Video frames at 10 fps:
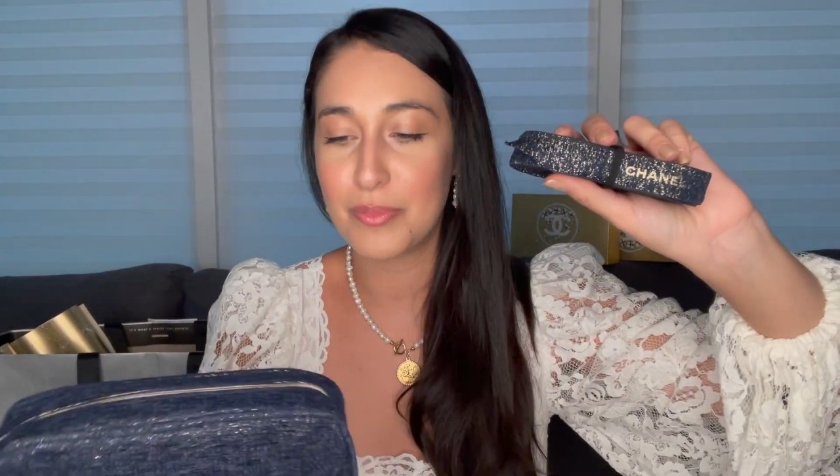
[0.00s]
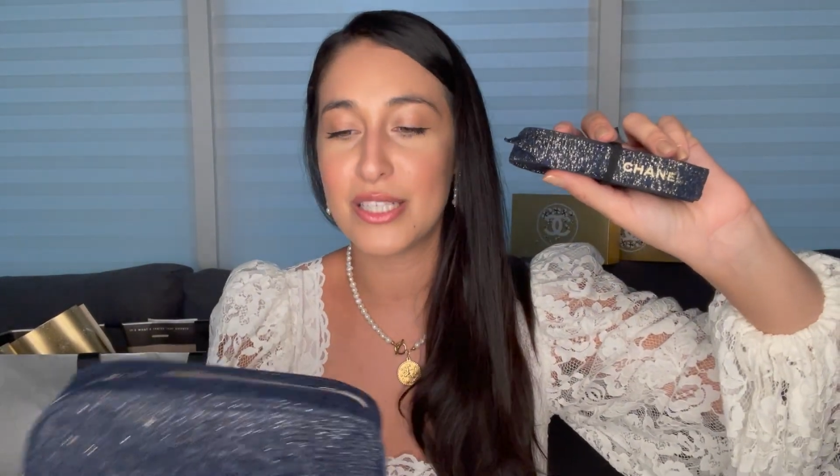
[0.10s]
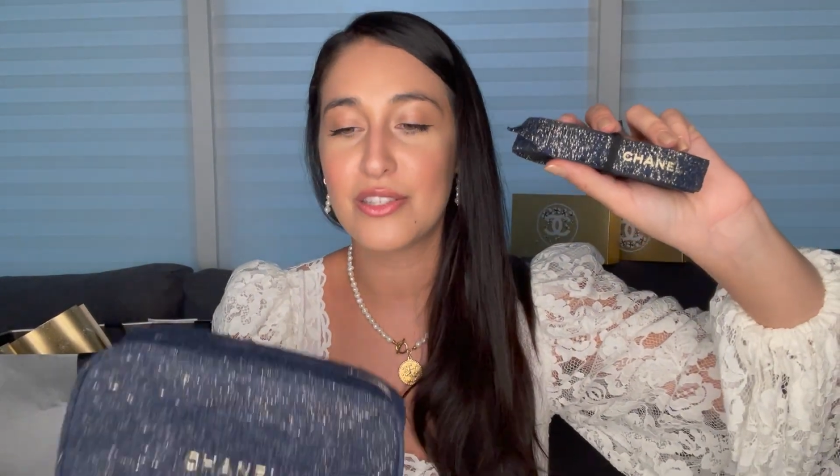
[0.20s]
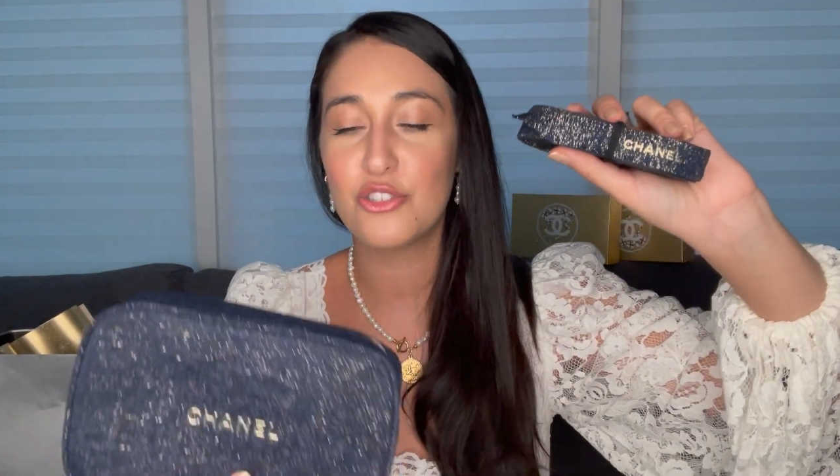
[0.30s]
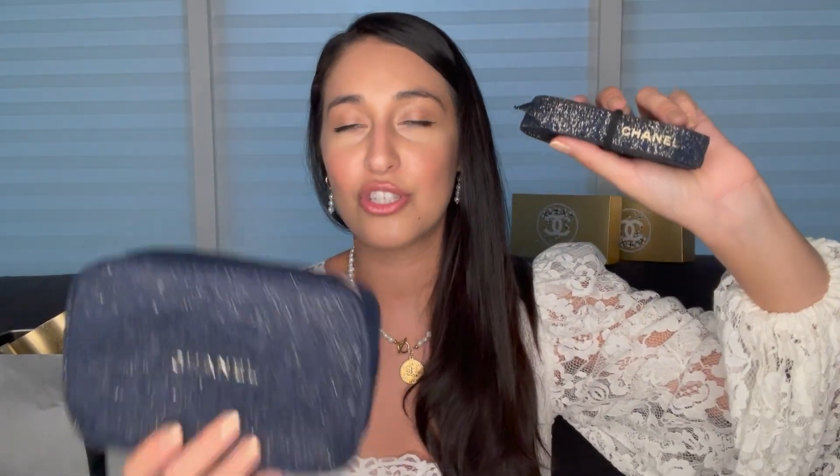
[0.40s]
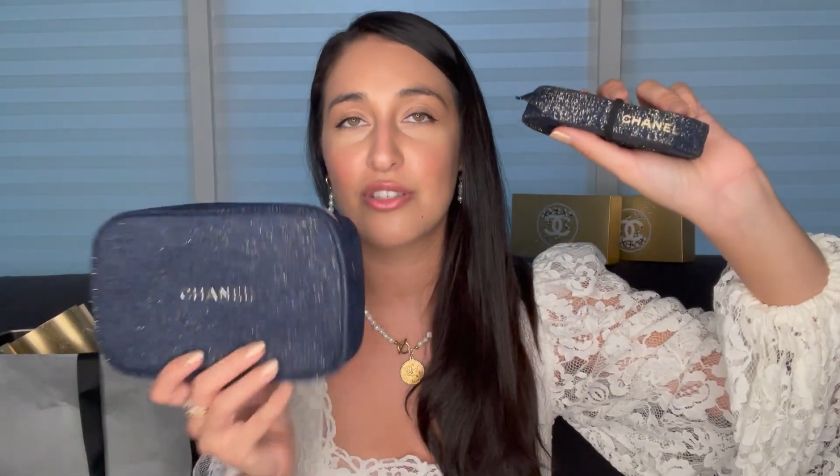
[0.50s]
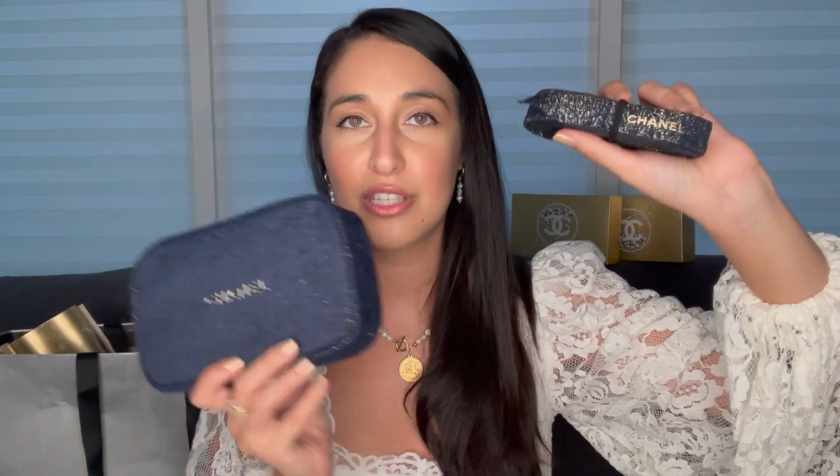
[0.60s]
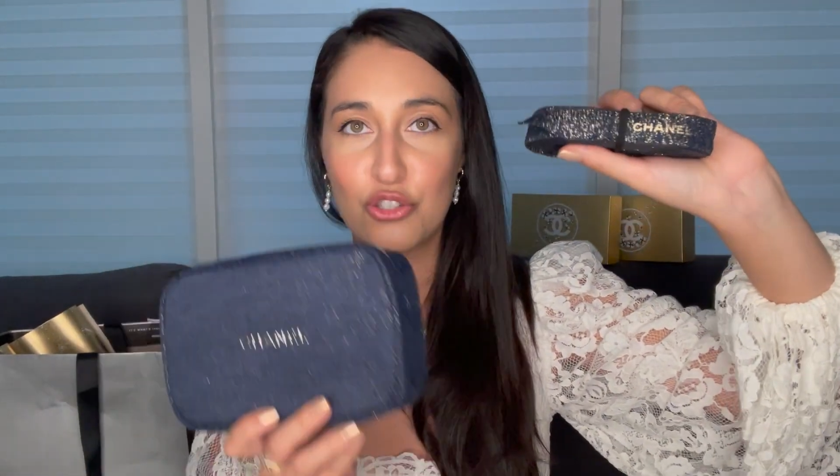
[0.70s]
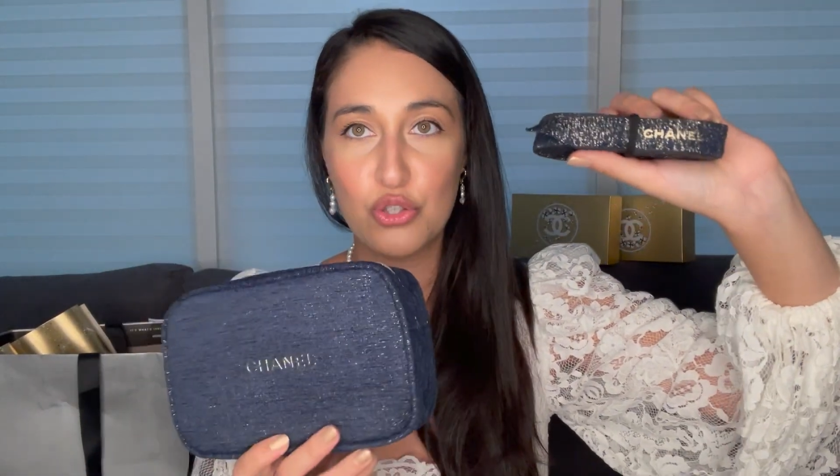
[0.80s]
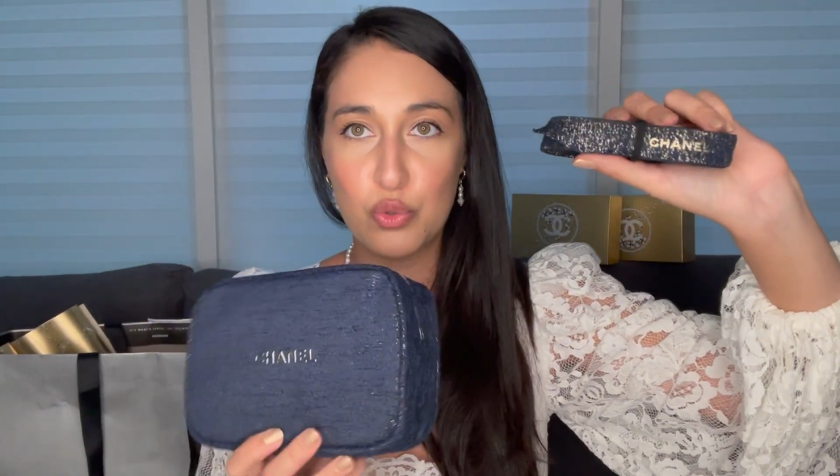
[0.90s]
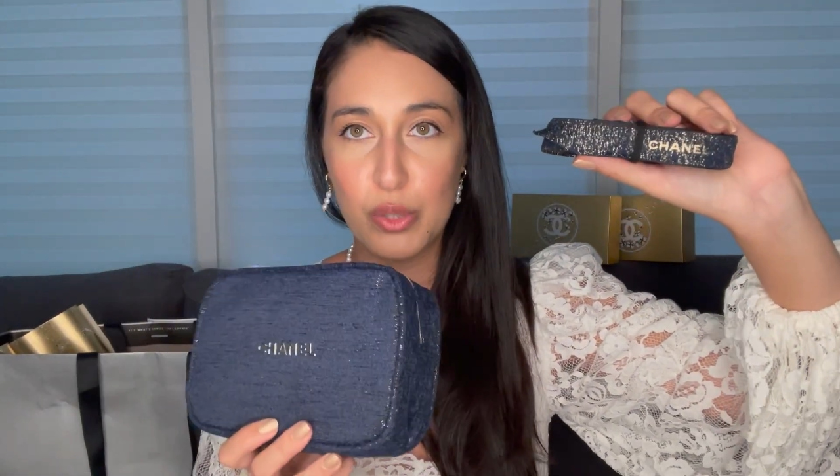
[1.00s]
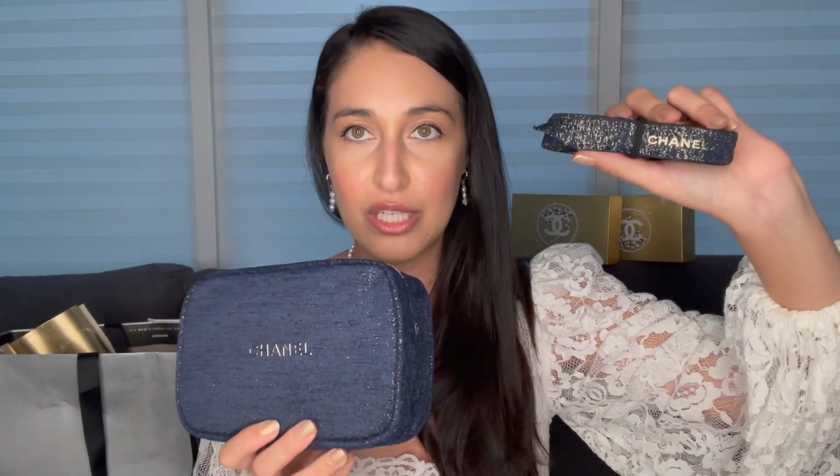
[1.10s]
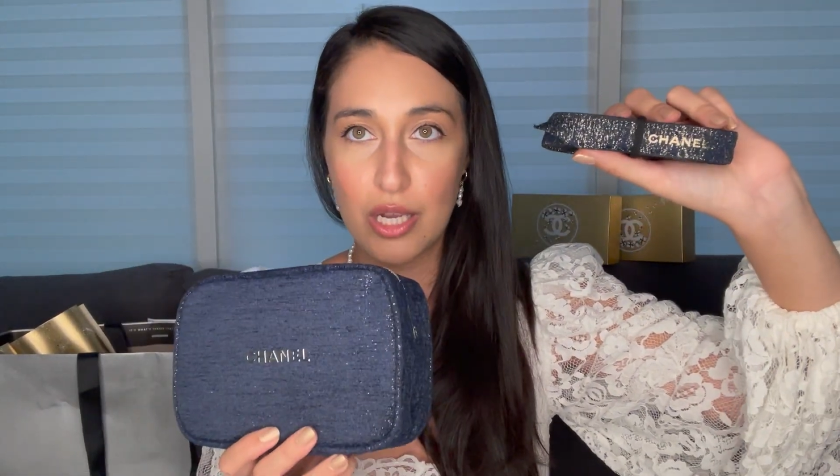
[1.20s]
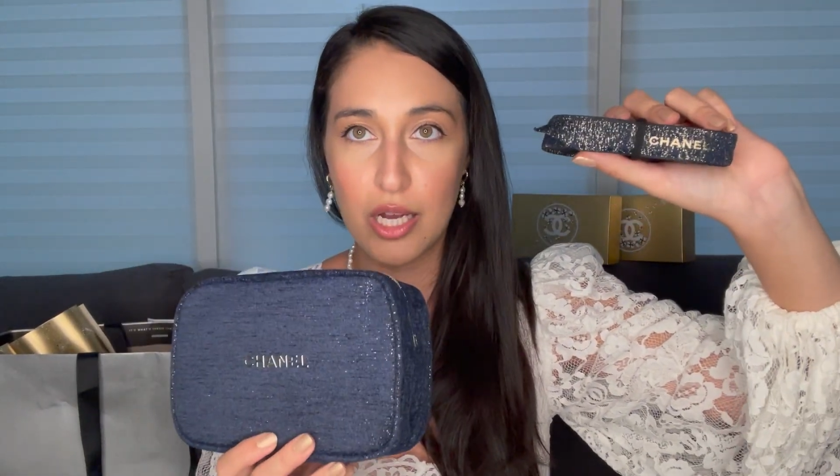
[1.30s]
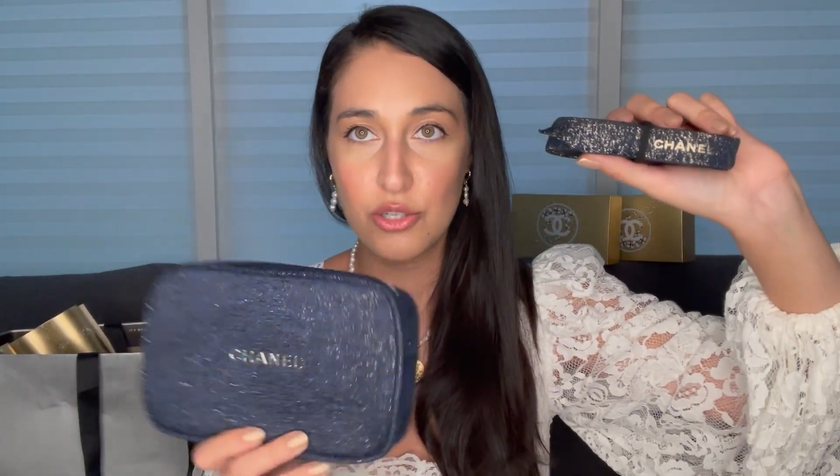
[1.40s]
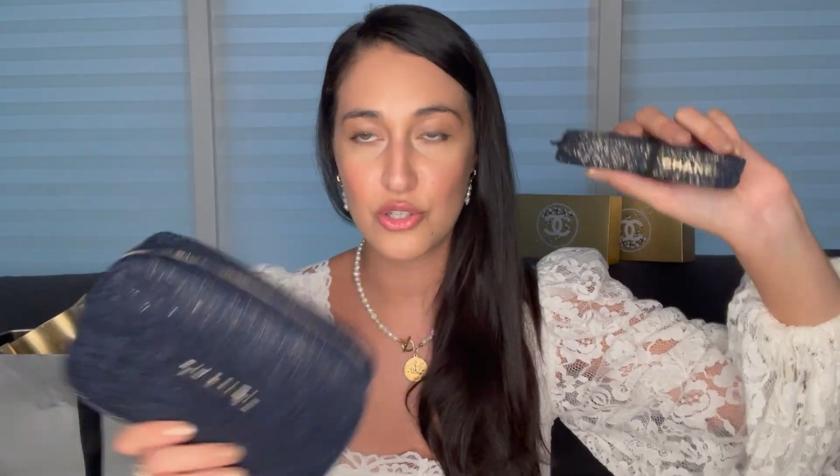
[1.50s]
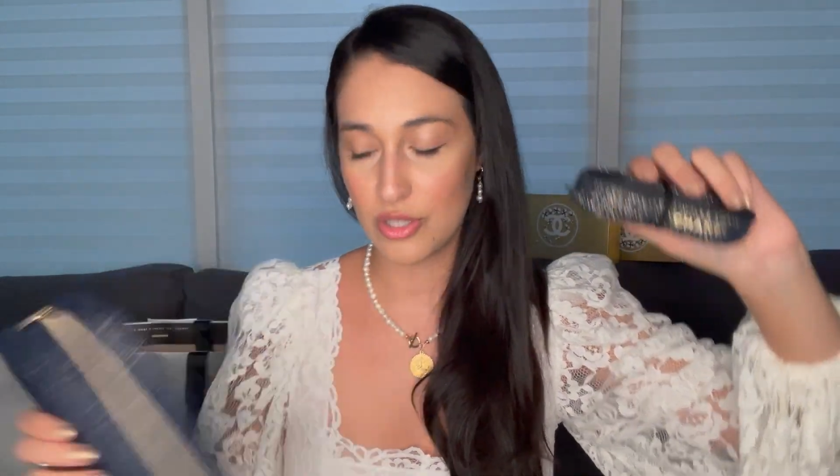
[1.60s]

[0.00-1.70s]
but it's just such a sweet touch,